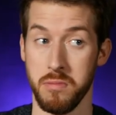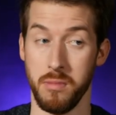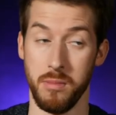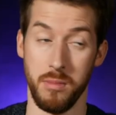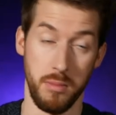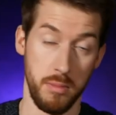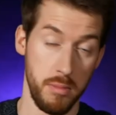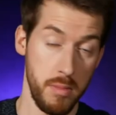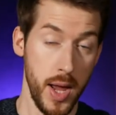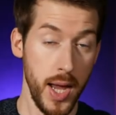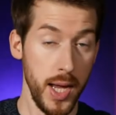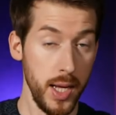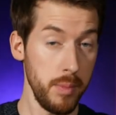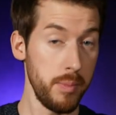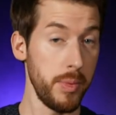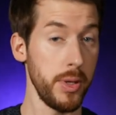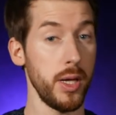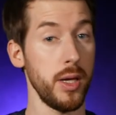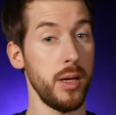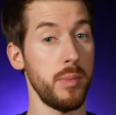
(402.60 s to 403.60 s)

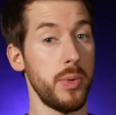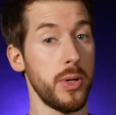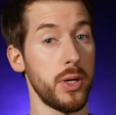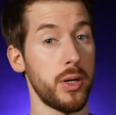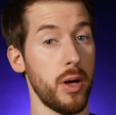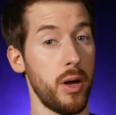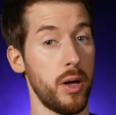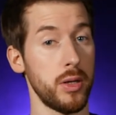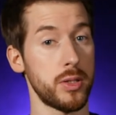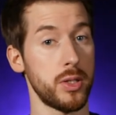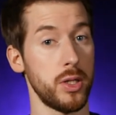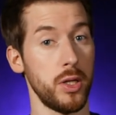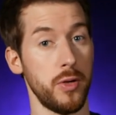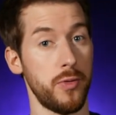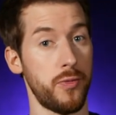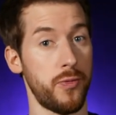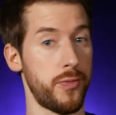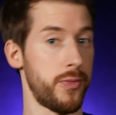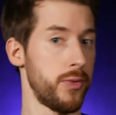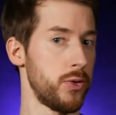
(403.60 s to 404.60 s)
Maybe because
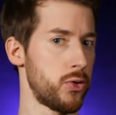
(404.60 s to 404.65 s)
if